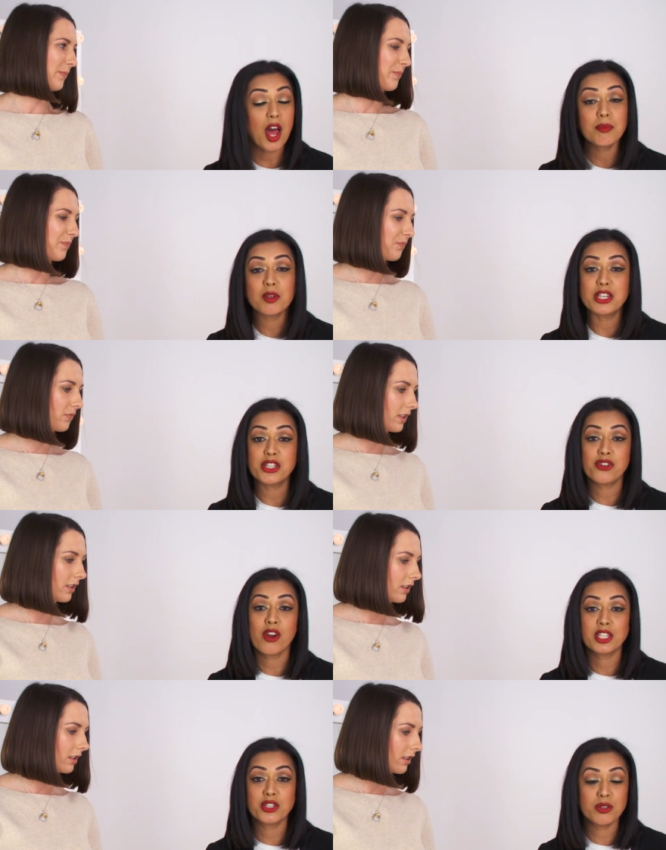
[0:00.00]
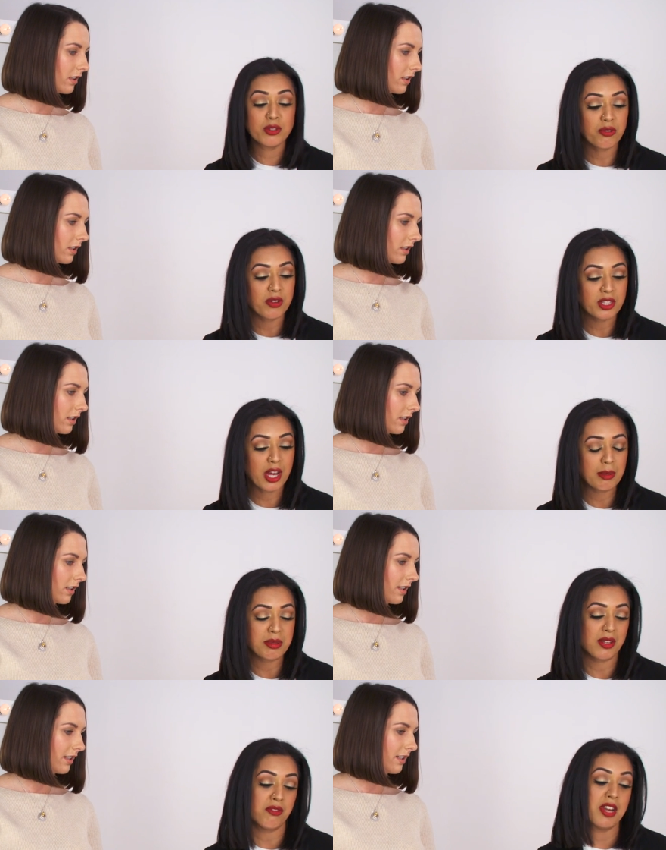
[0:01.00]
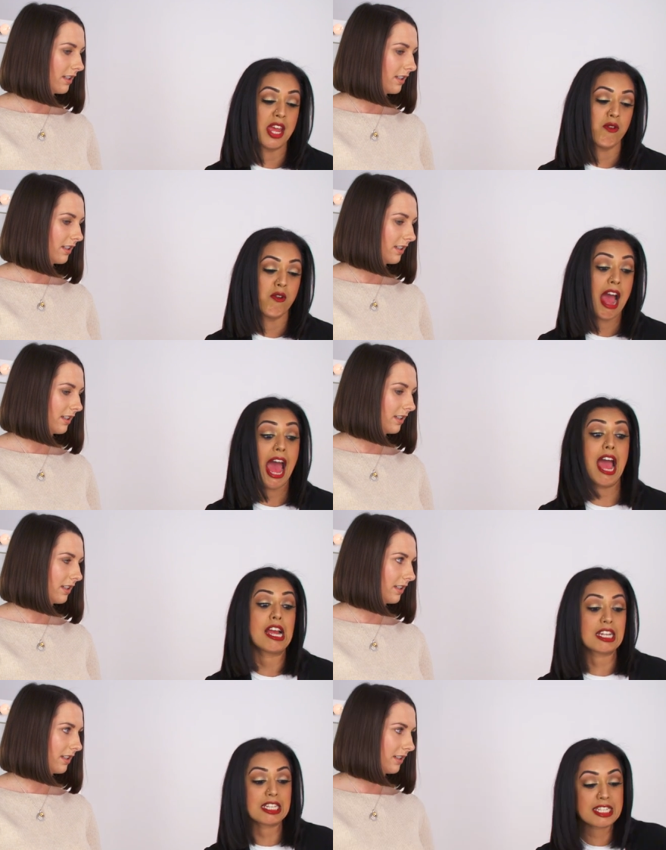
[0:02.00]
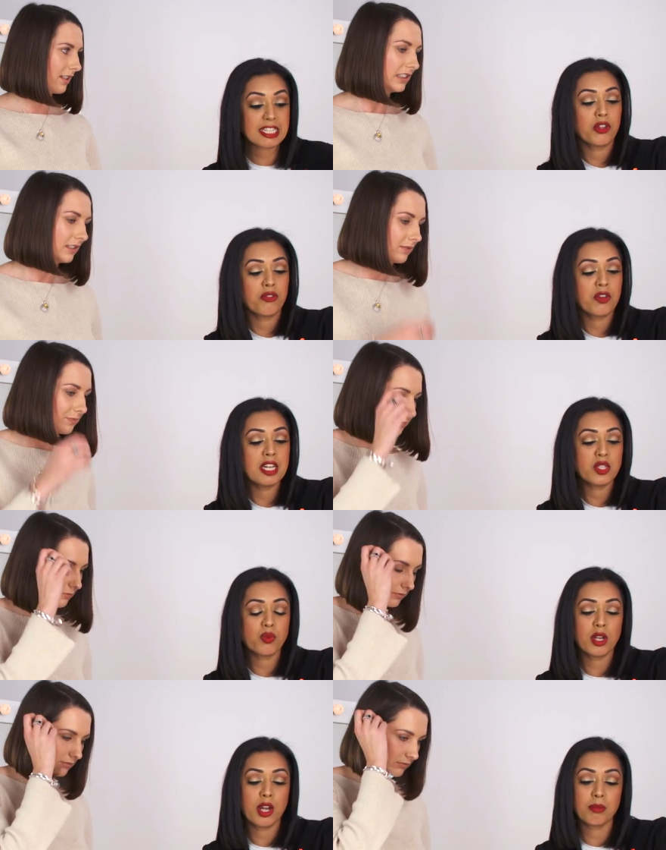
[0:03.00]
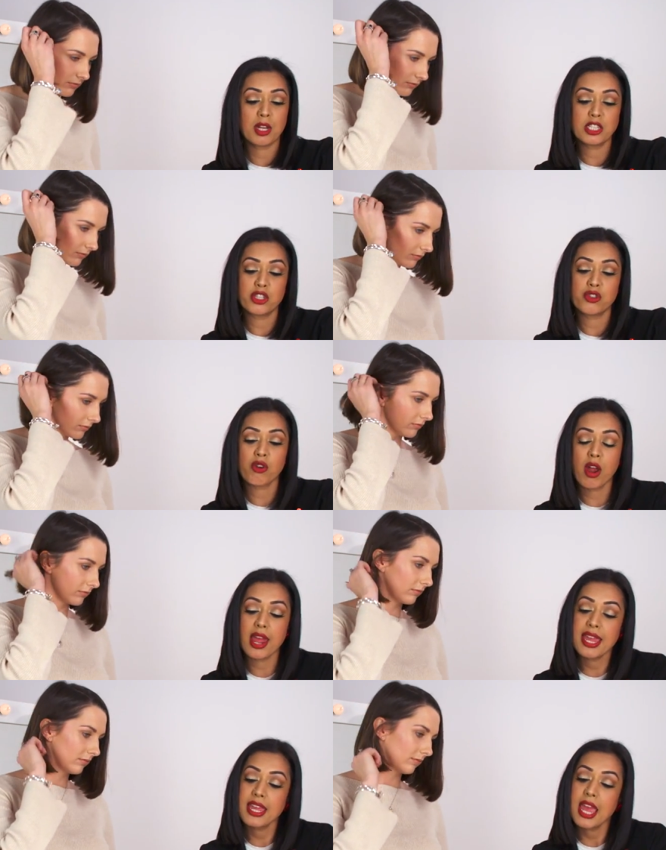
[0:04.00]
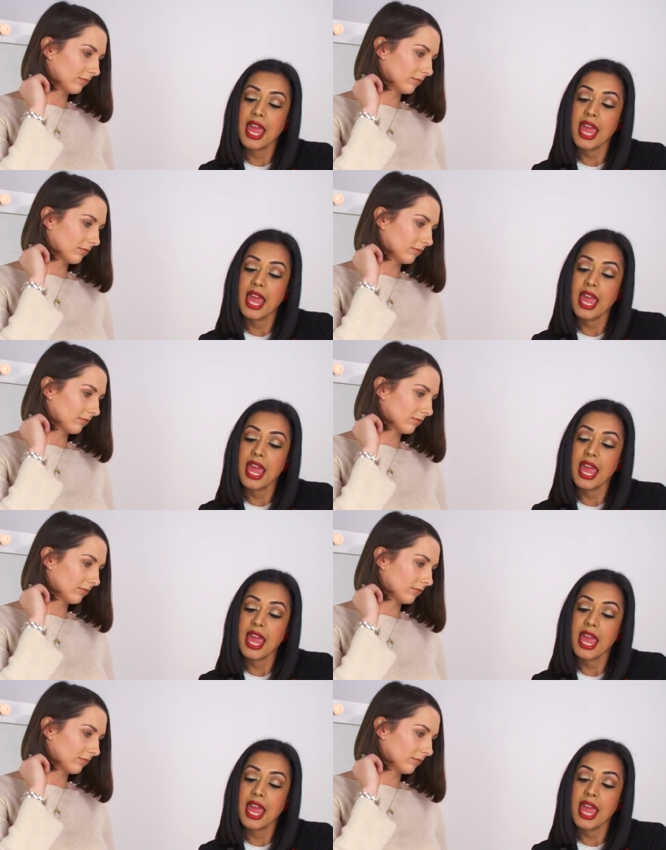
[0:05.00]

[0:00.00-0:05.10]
Speaker 1: I'm going to try two different types of nail hacks. The first one I'm going to try